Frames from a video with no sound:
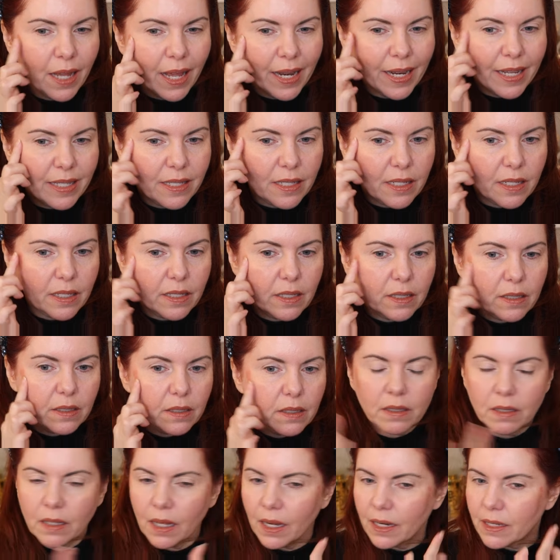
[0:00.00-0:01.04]
not as a
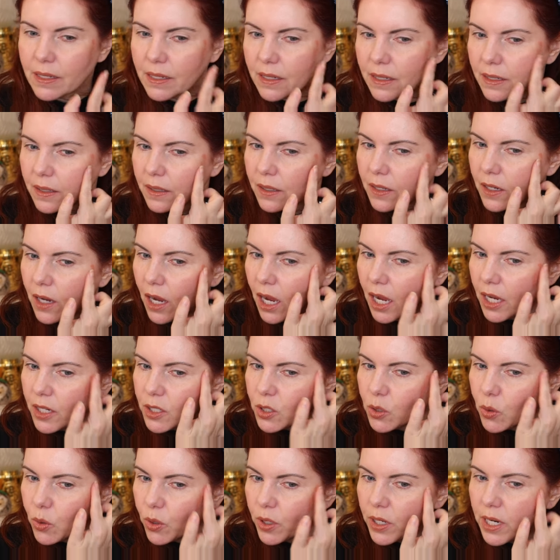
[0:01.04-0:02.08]
not as a
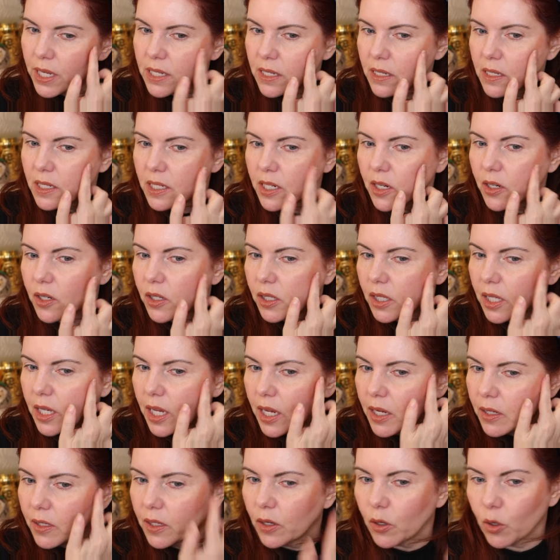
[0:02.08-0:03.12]
contour
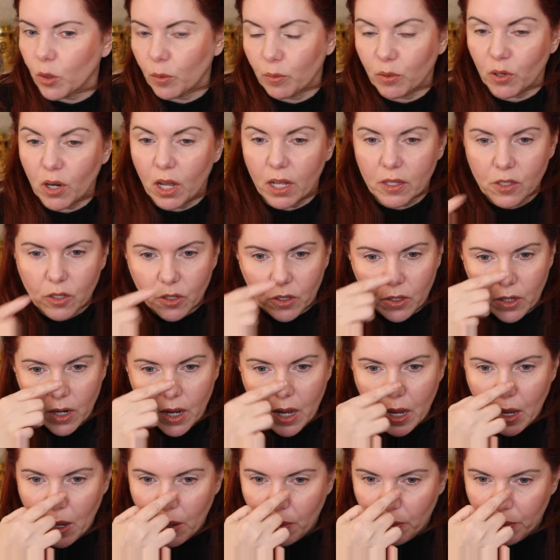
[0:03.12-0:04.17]
necessarily or a bronzer,
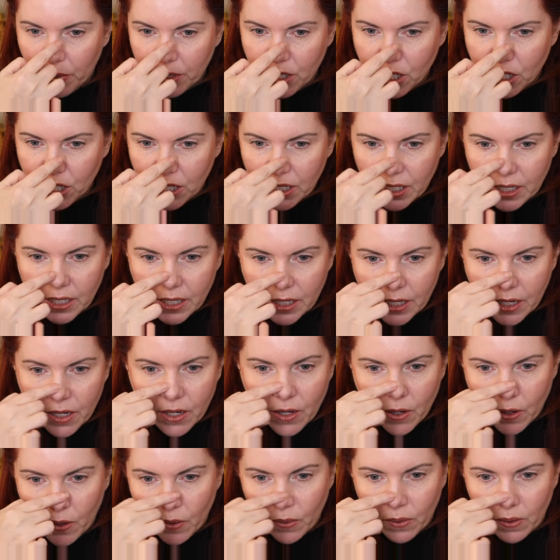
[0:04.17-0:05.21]
but just, you
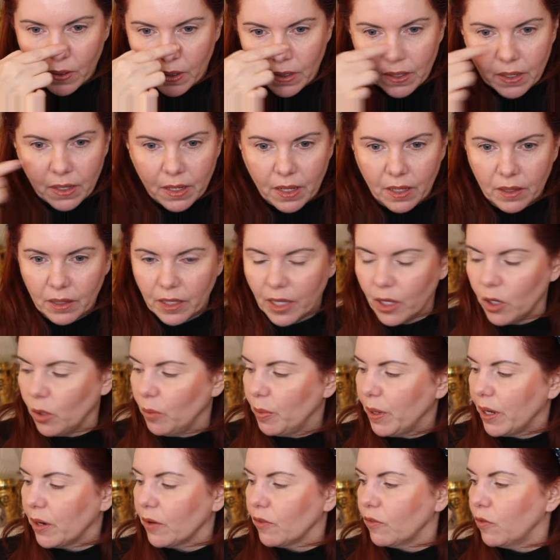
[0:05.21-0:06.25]
know, a little
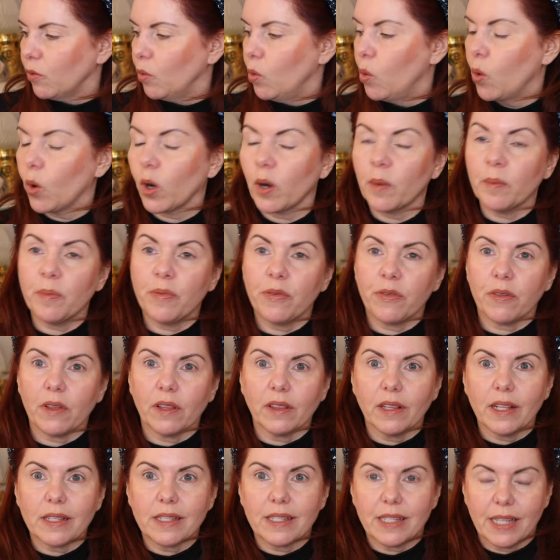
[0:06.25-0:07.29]
bit of warmth.
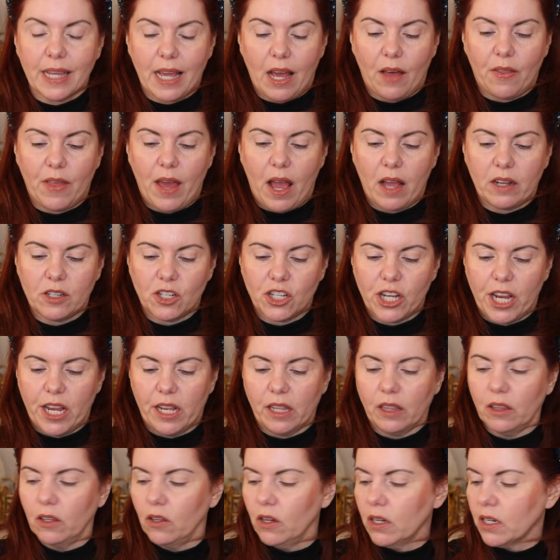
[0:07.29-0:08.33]
And let's see how that
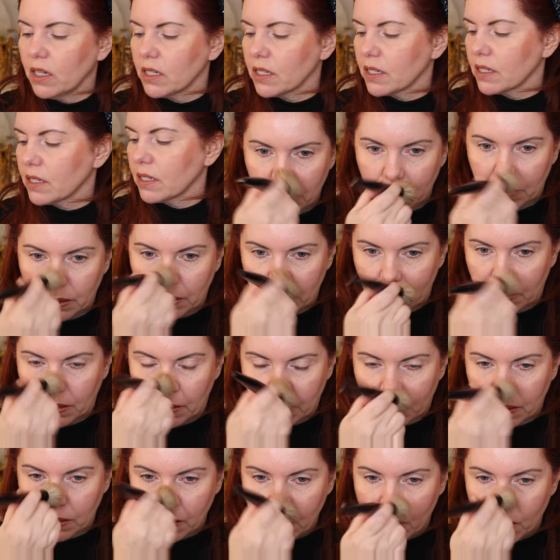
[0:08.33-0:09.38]
shade looks. A little
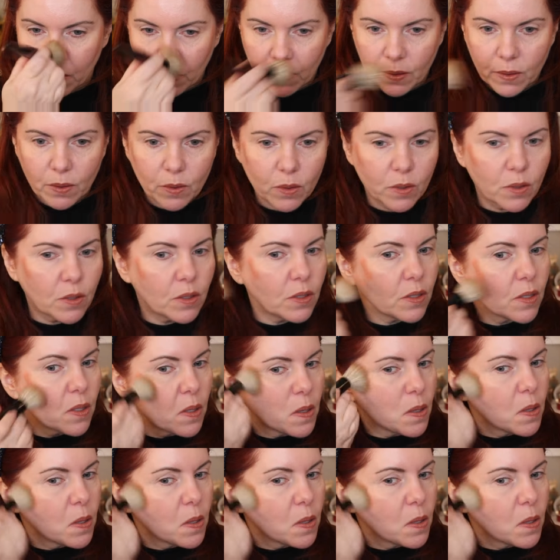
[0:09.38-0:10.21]
on the nose,